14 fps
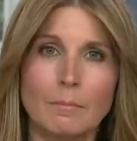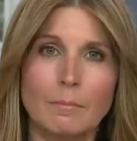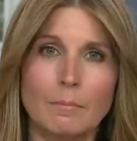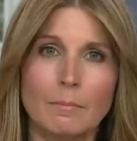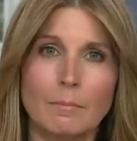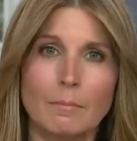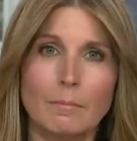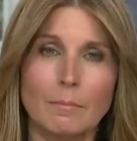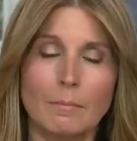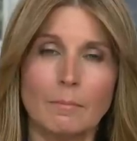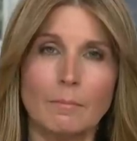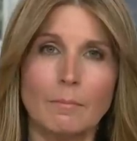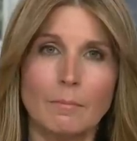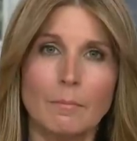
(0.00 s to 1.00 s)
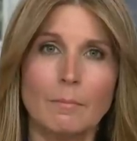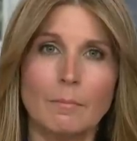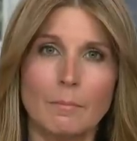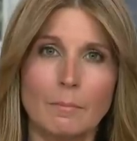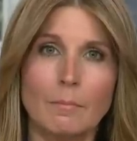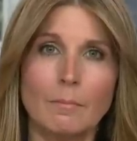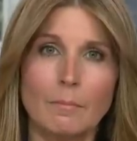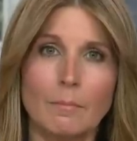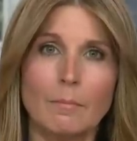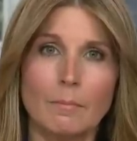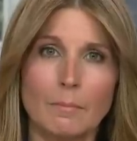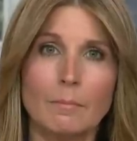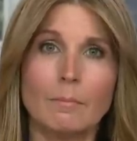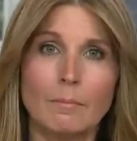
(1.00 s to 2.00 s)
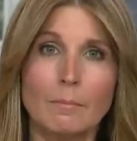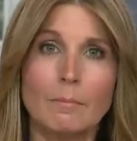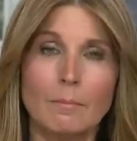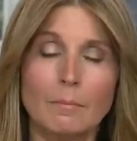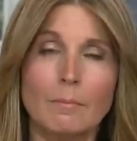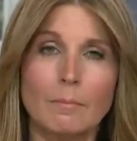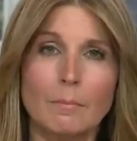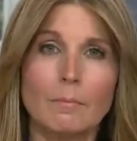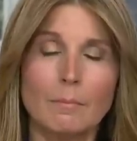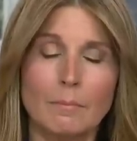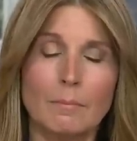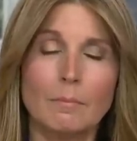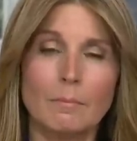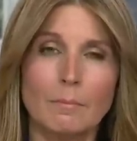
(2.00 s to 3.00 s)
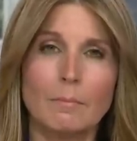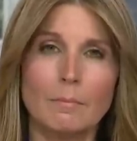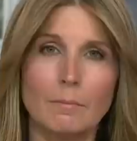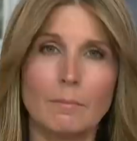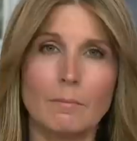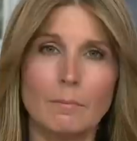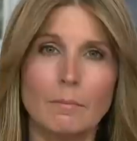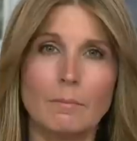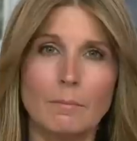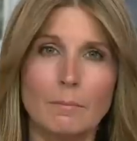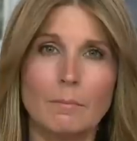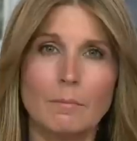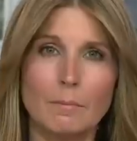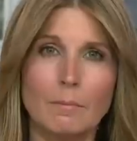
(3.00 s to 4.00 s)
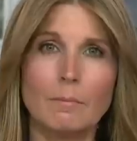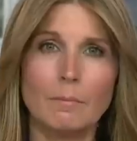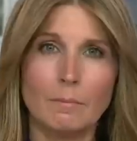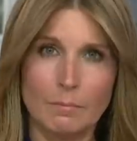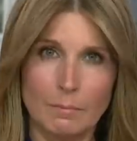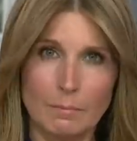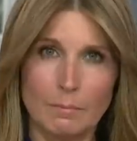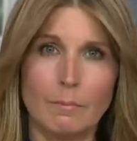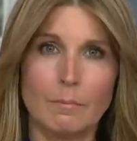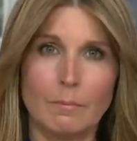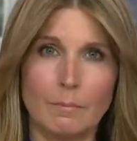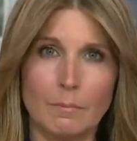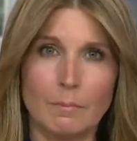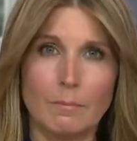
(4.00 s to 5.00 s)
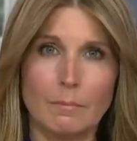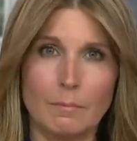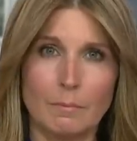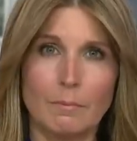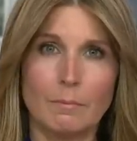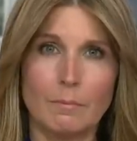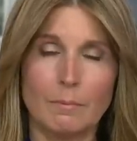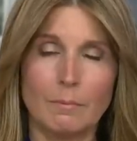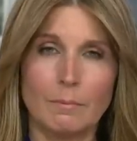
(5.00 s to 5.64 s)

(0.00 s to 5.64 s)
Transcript: (not speaking)